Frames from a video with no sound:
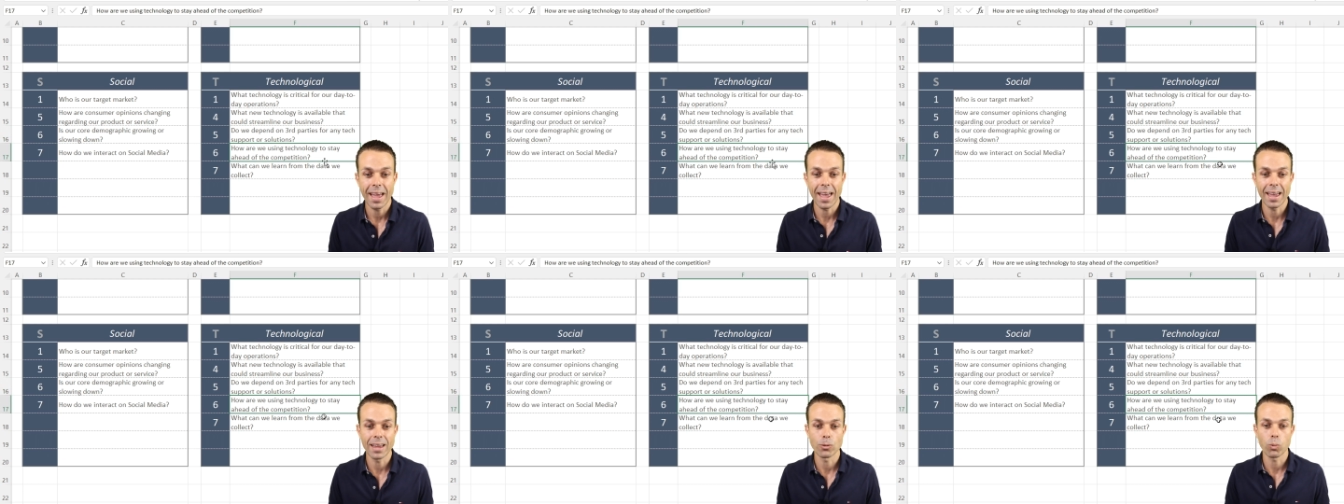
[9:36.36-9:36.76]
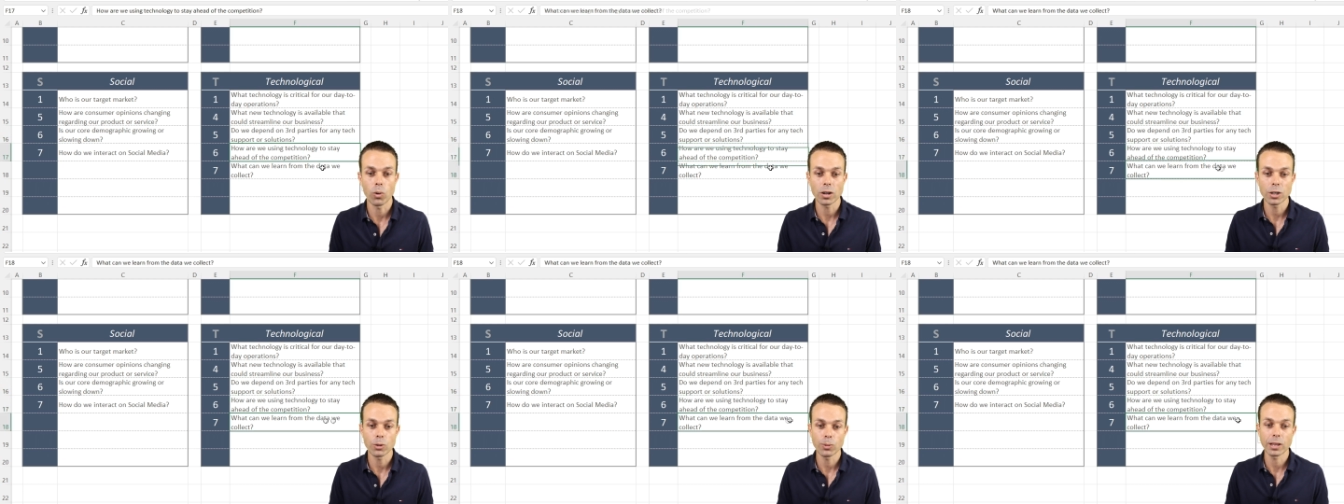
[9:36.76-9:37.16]
And
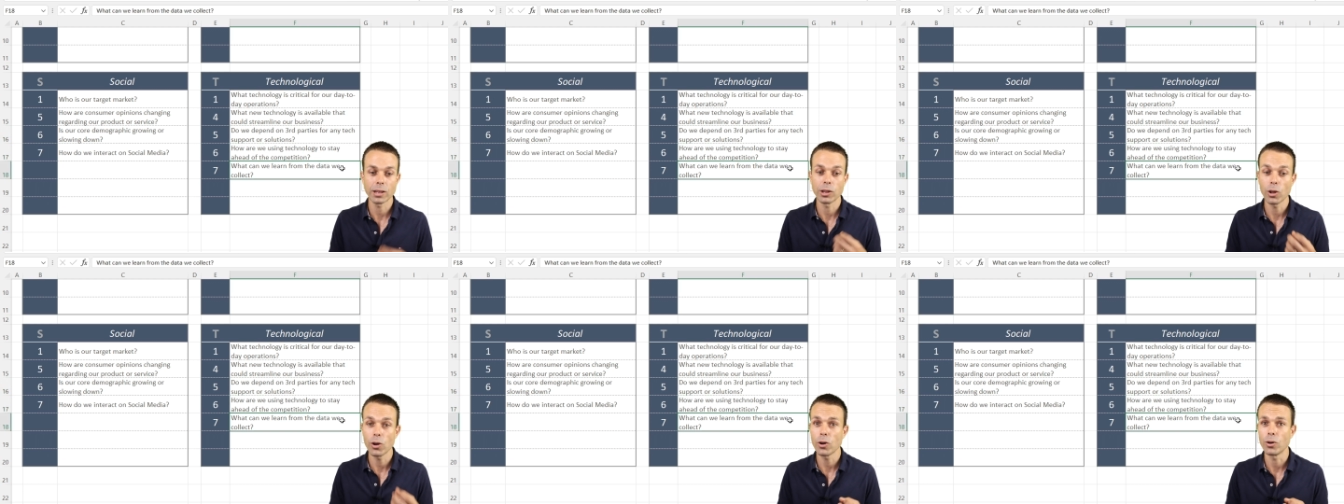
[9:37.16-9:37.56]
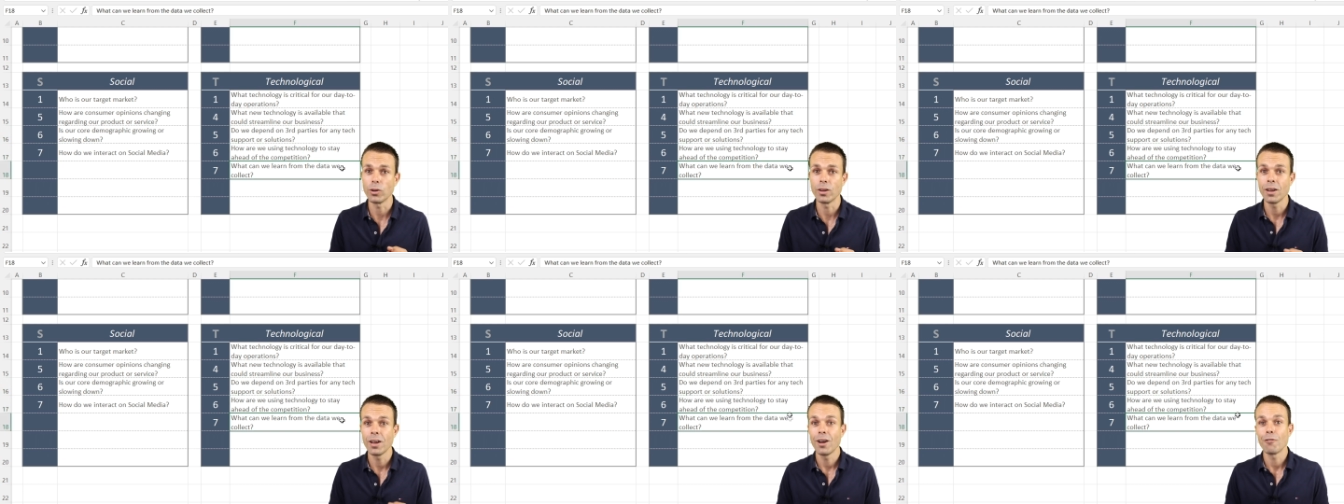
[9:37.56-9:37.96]
what can we
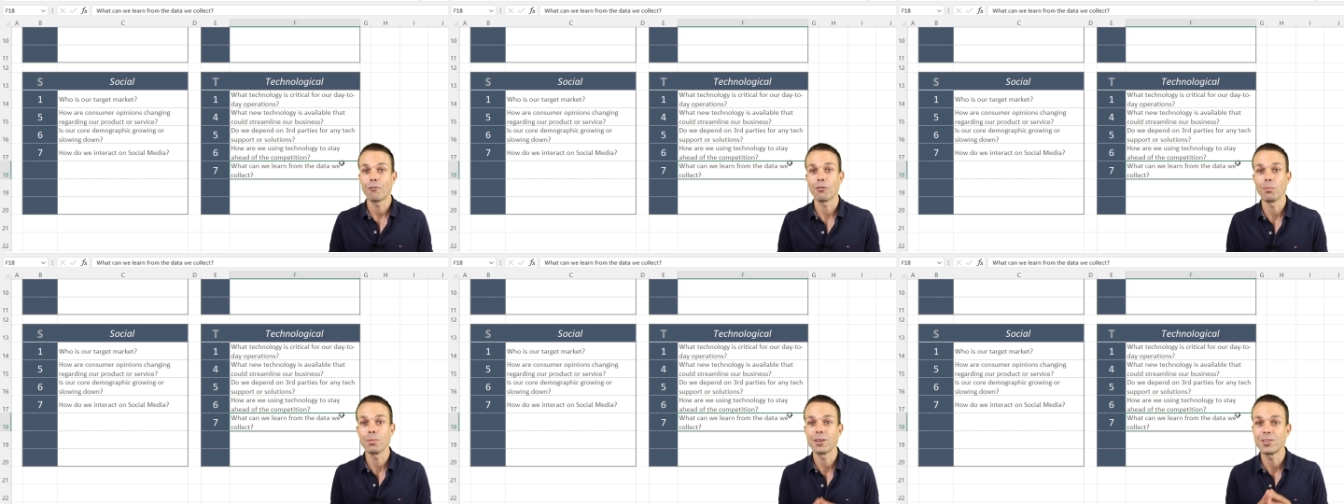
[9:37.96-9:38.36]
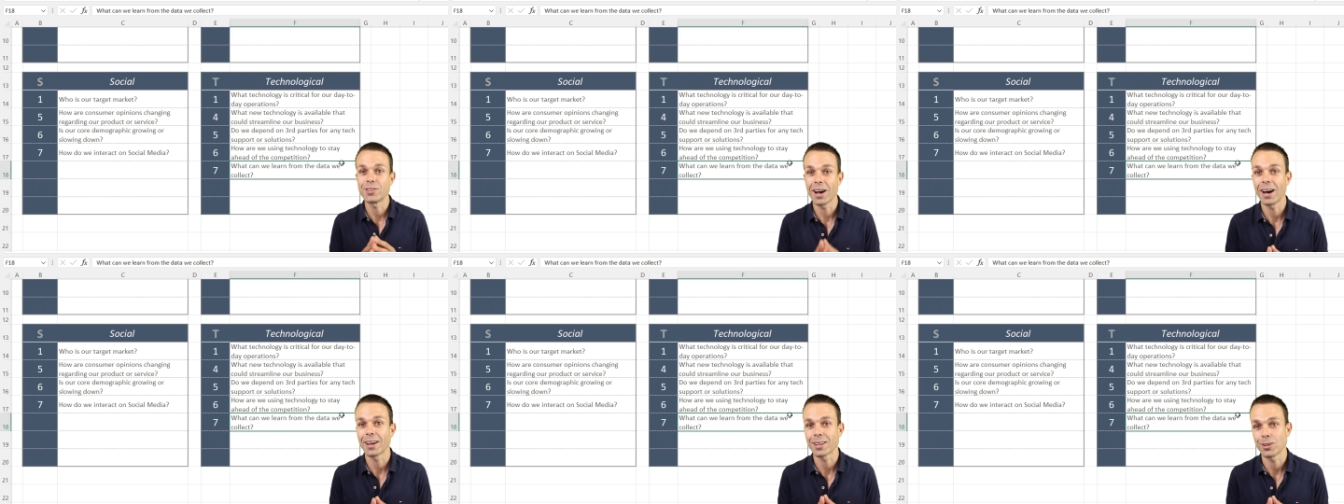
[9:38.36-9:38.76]
learn from the
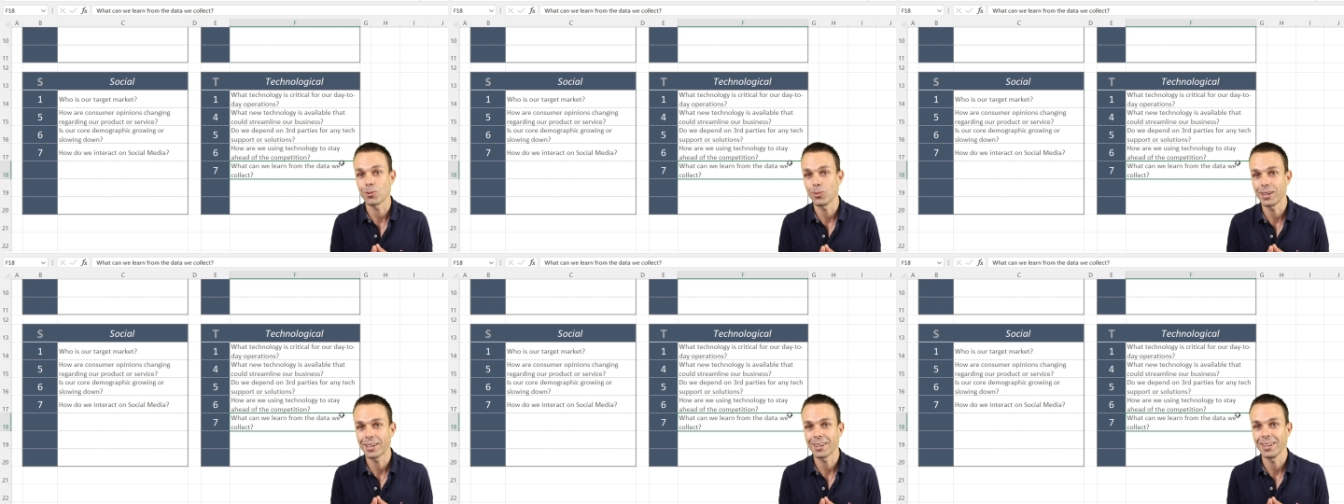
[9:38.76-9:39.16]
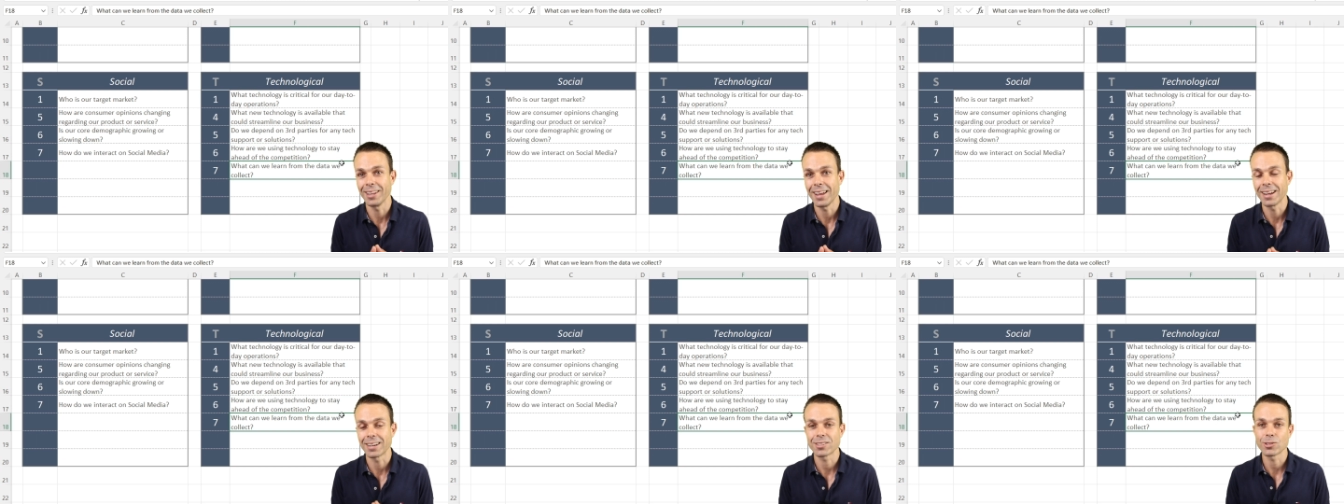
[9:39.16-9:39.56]
data that we
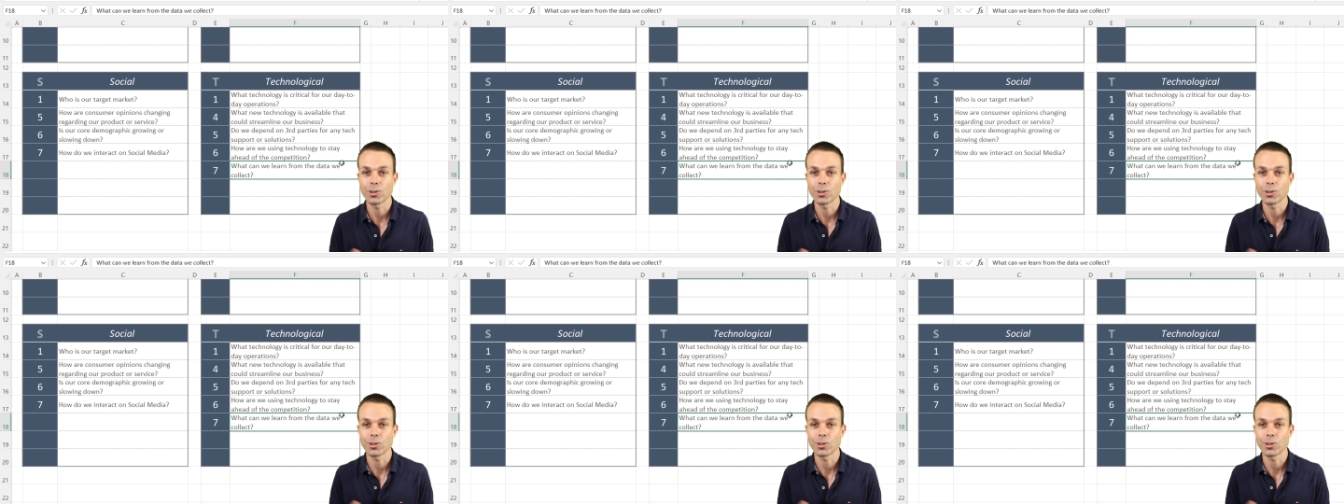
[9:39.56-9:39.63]
collect?